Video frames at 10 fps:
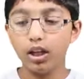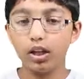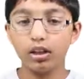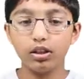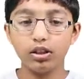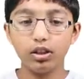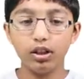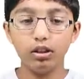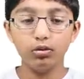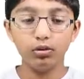x
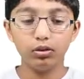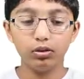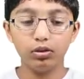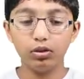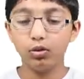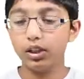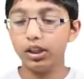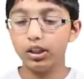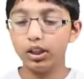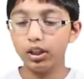equals
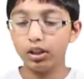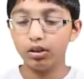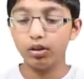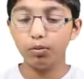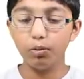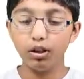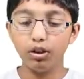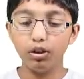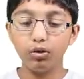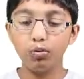20,
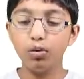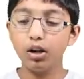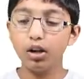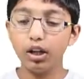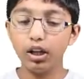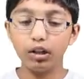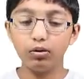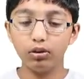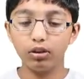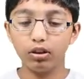comma, y
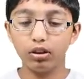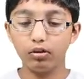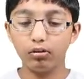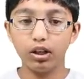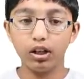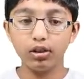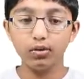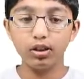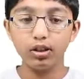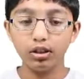equals
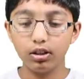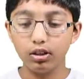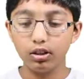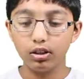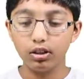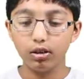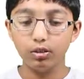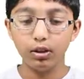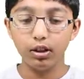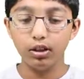300,
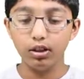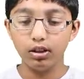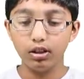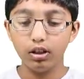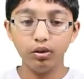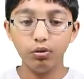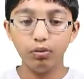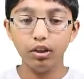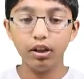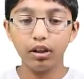comma,
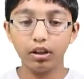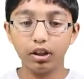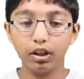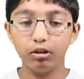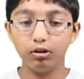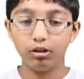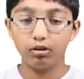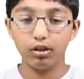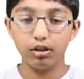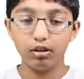width equals
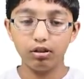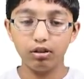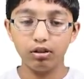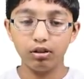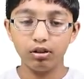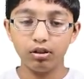300,